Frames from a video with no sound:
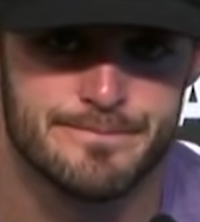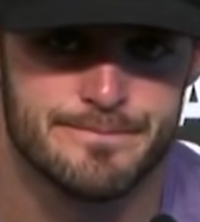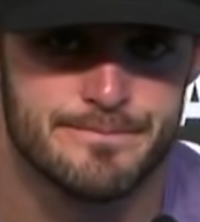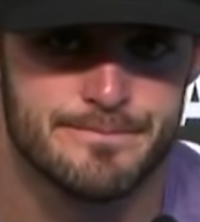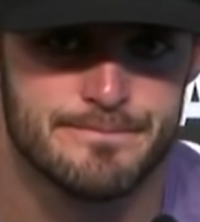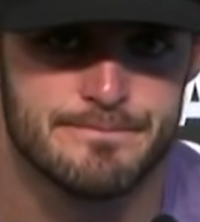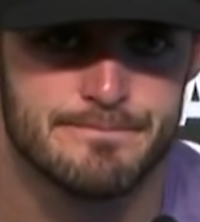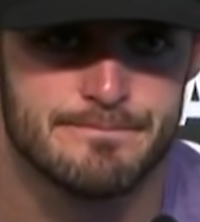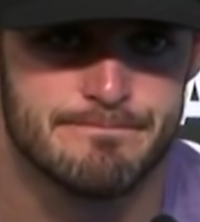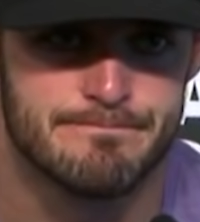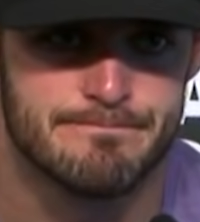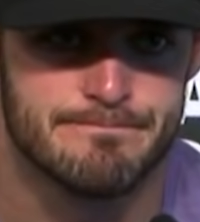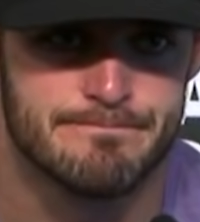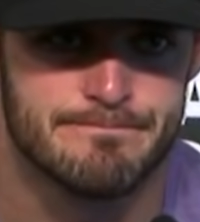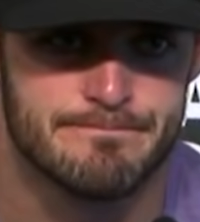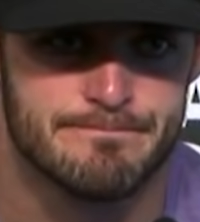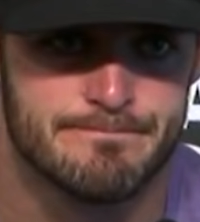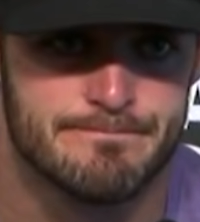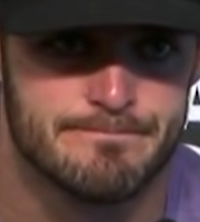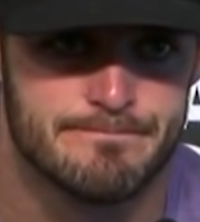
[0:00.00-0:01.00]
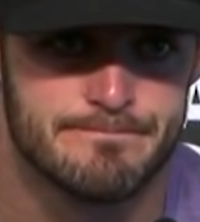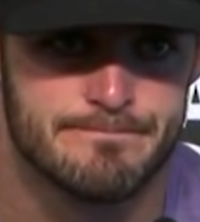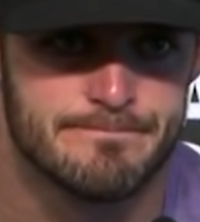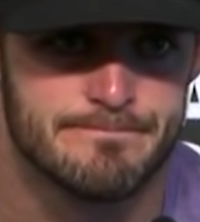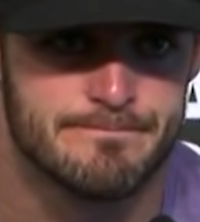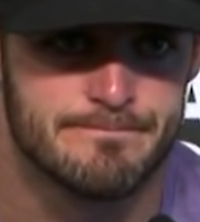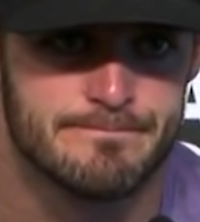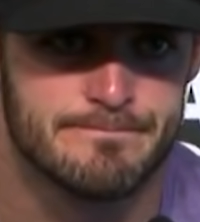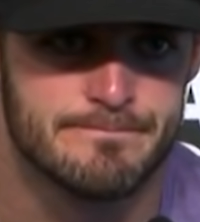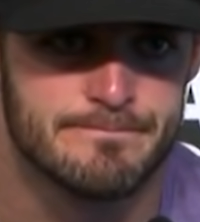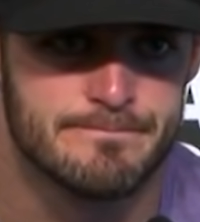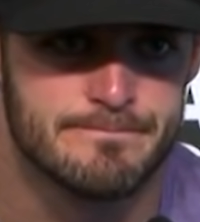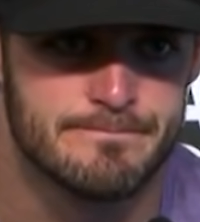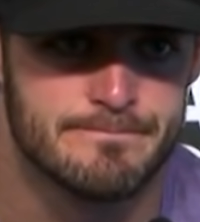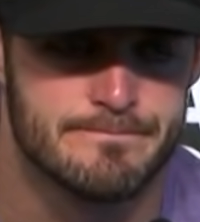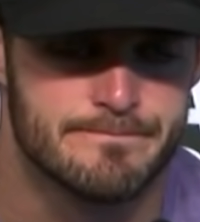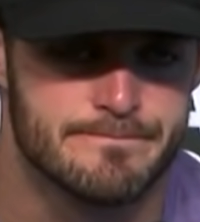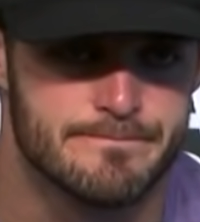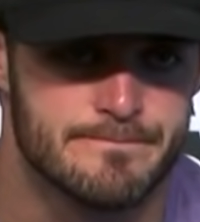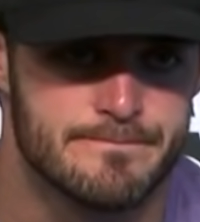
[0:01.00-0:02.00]
How would you characterize the mental
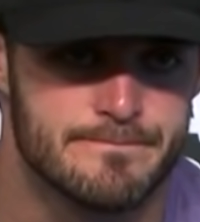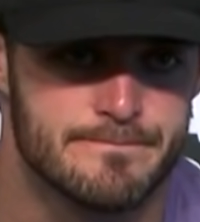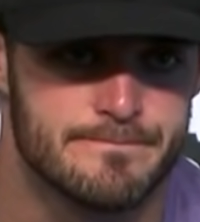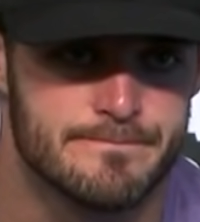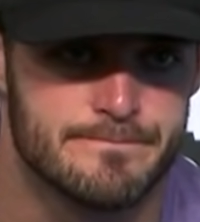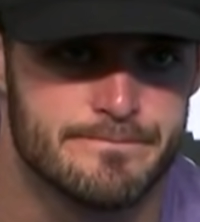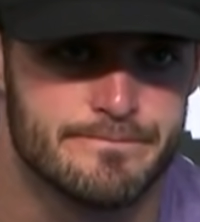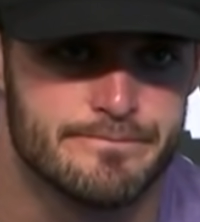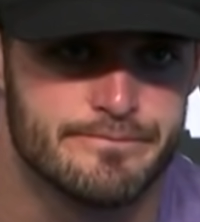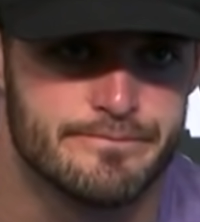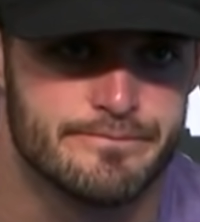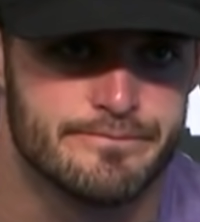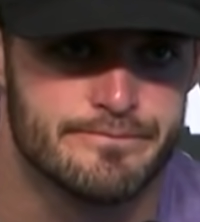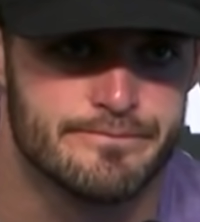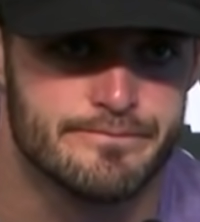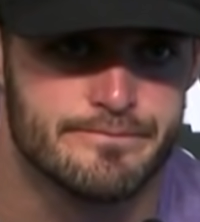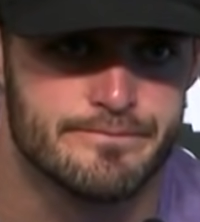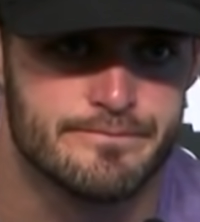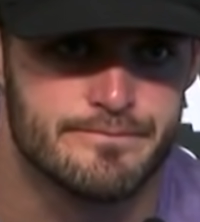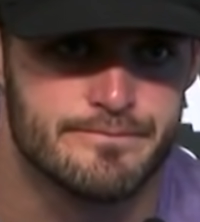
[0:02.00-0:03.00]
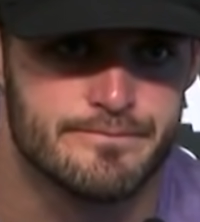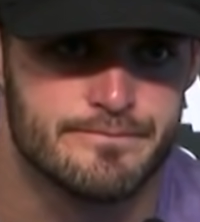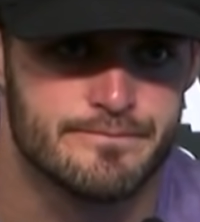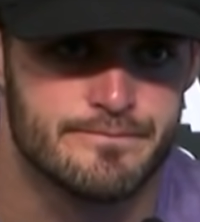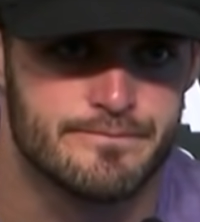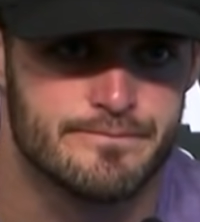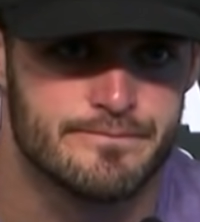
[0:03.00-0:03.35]
state of this team right now?